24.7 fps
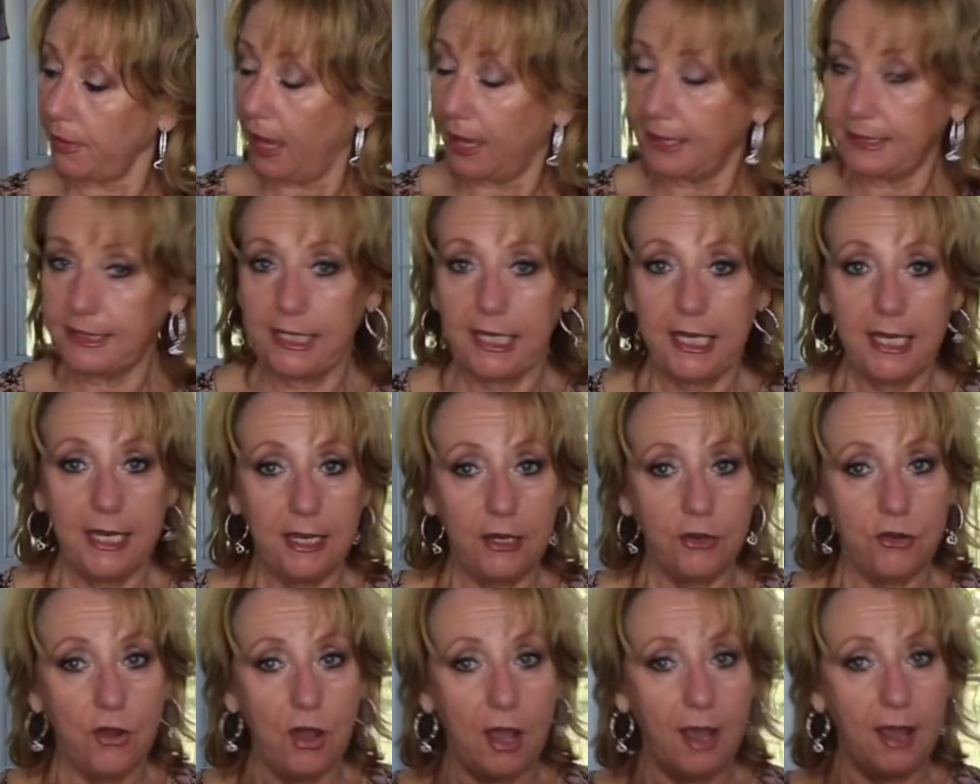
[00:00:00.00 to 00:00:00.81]
I
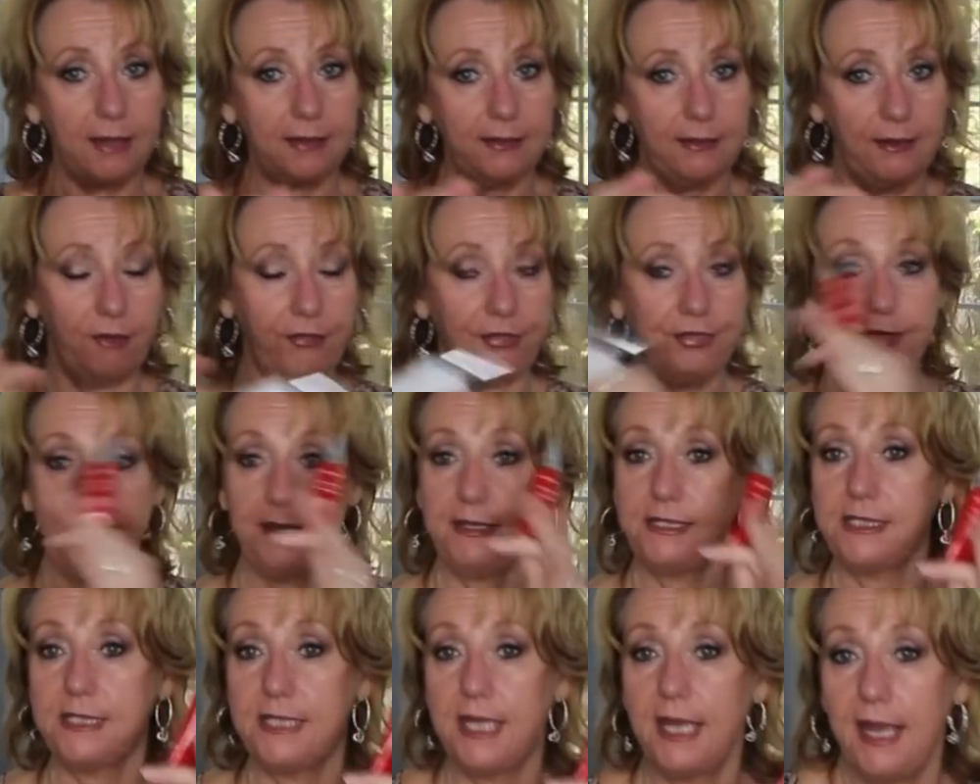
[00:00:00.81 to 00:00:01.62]
cannot
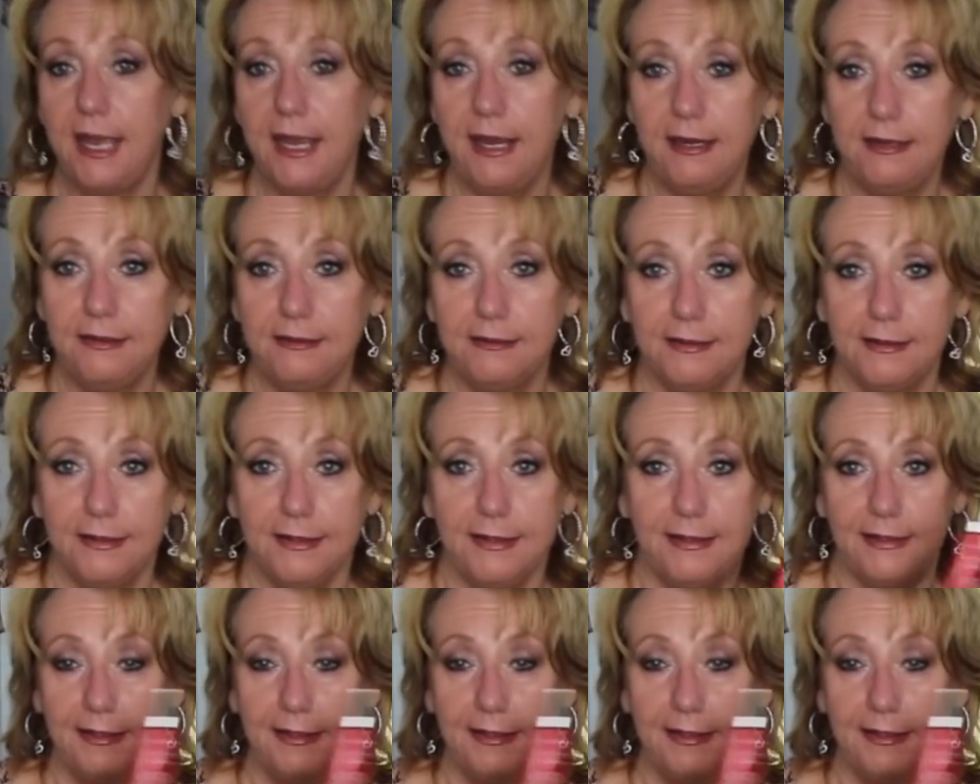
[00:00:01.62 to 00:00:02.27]
authenticate,